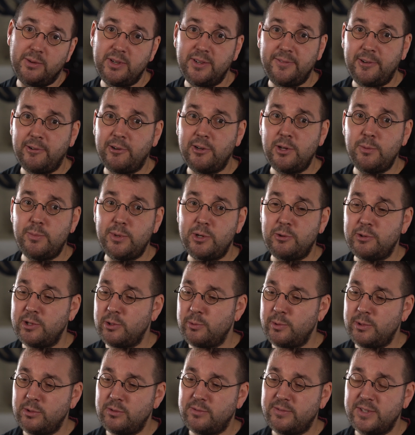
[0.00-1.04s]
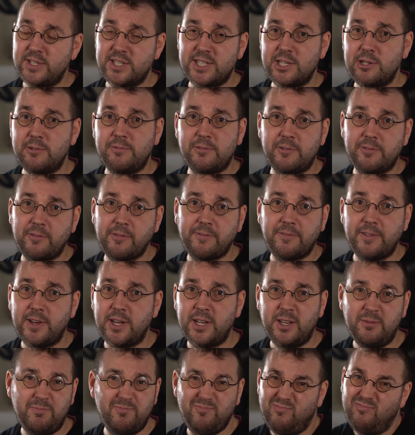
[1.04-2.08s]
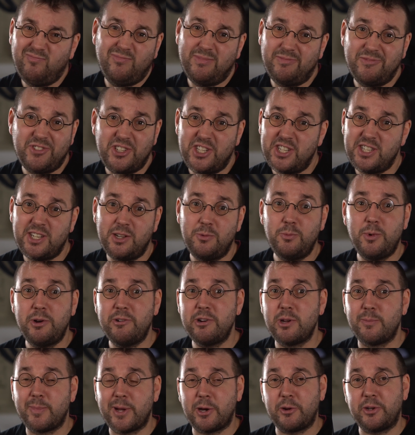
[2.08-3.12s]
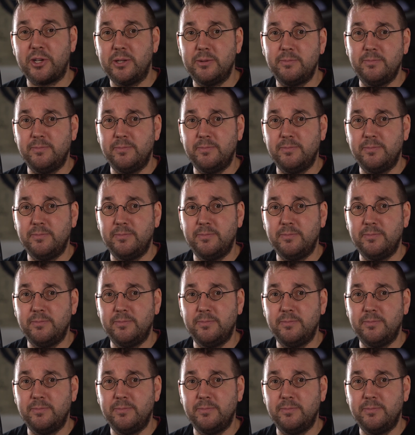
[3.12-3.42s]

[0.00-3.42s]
if you're only building wheels for yourself or for fun, just don't worry about it.